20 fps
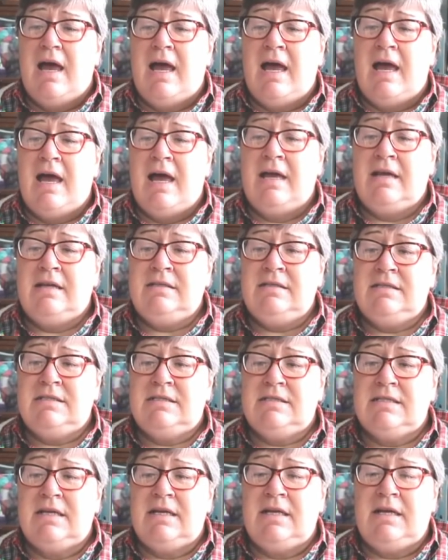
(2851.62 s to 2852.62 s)

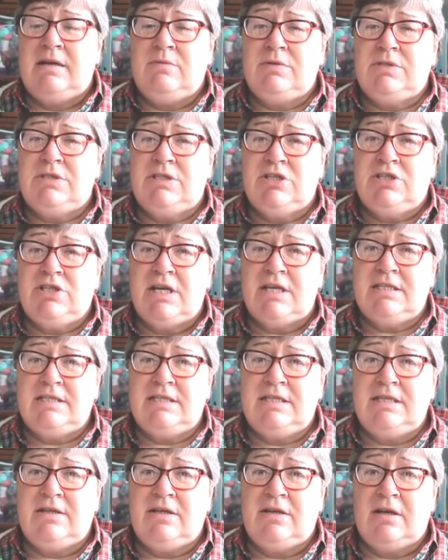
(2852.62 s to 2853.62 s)
and it was
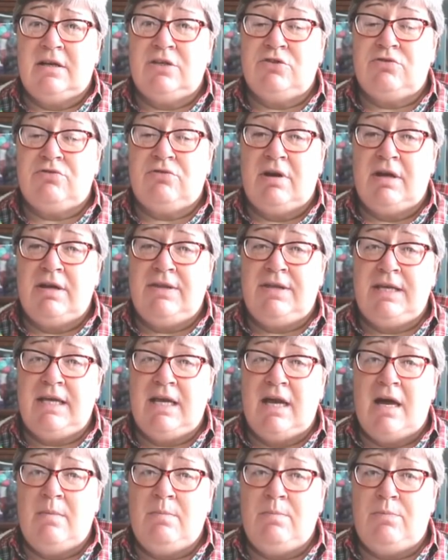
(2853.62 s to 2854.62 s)
suggested that I try
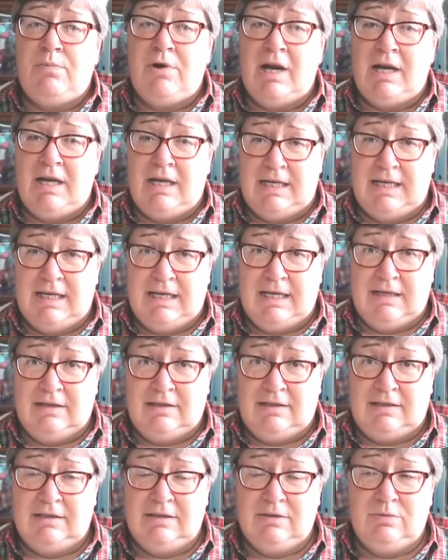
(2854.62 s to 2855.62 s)
the umbrella
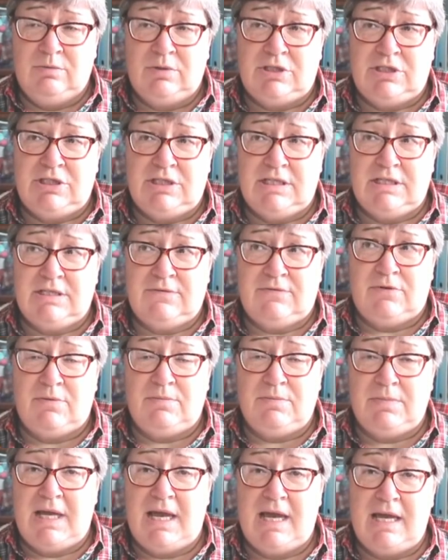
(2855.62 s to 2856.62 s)
heel which is
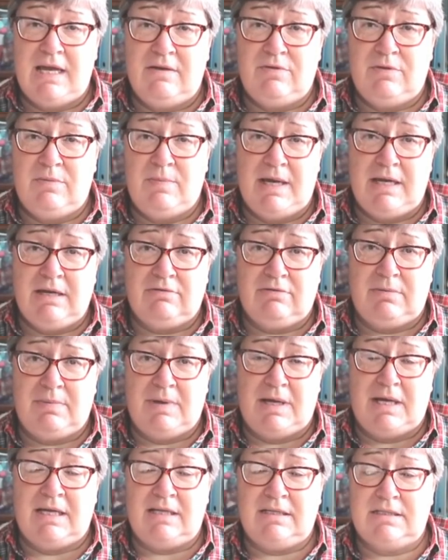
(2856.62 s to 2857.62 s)
from K of the Bakery
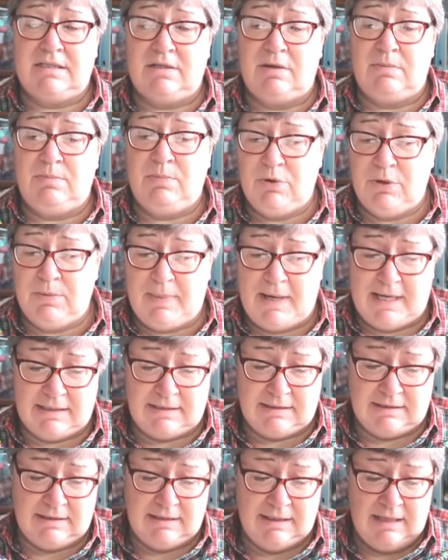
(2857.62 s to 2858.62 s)
Bears so I bought the
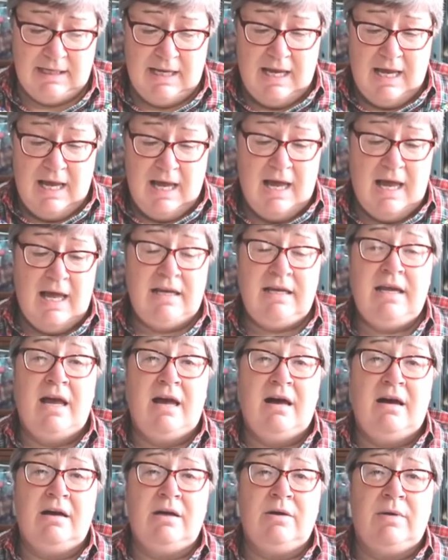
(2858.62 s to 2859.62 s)
pattern and
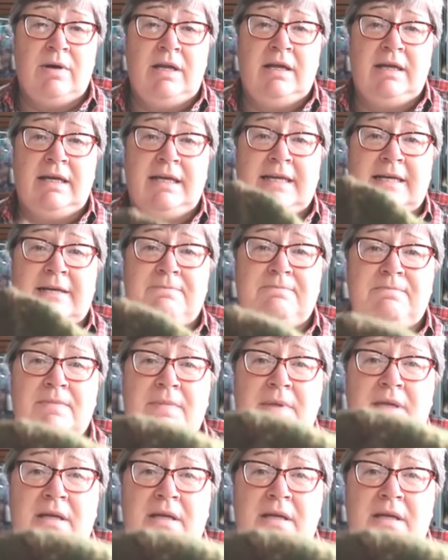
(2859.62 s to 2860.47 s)
yeah I quite like it